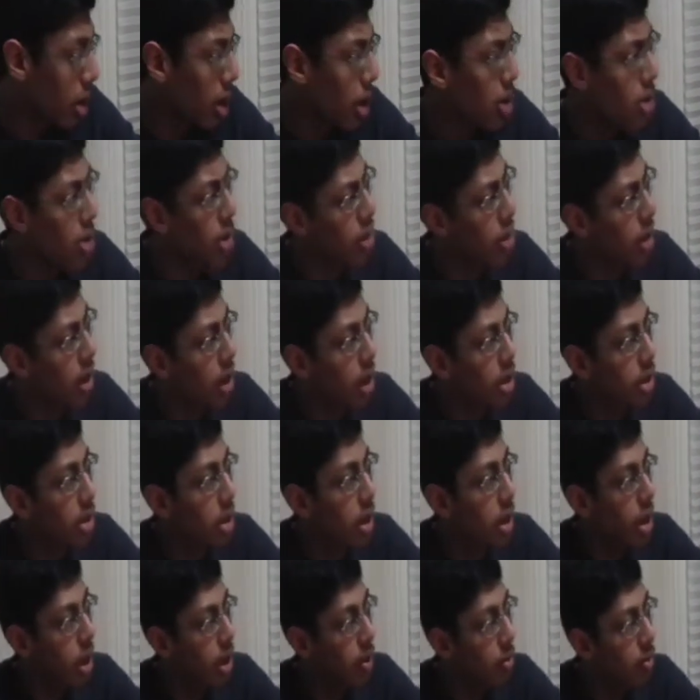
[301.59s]
So the next
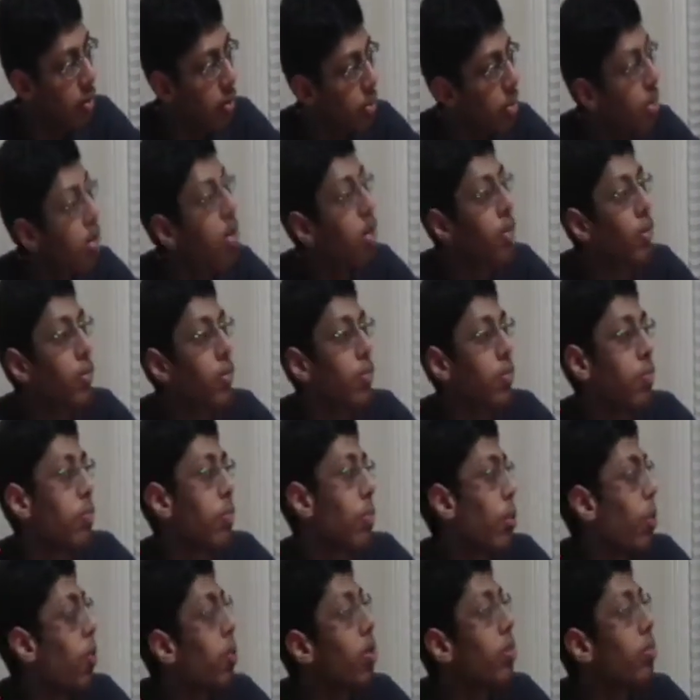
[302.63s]
time you're
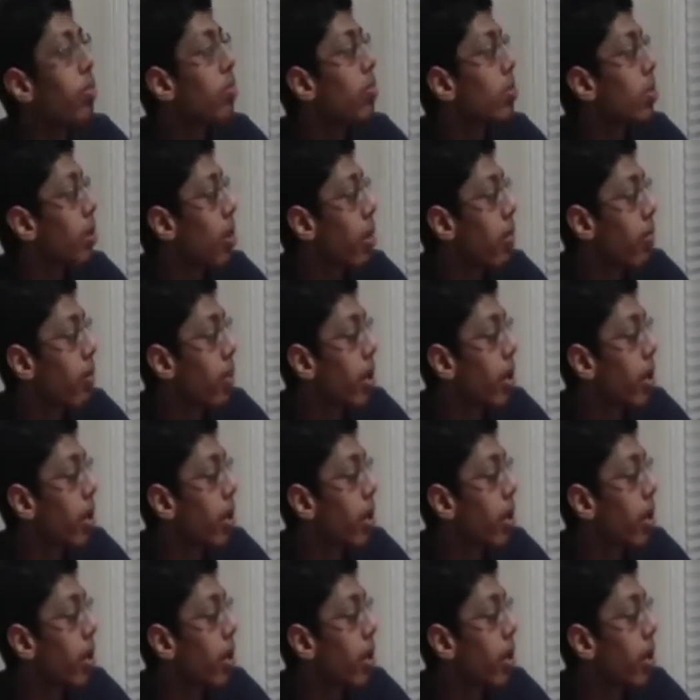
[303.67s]
bored, you have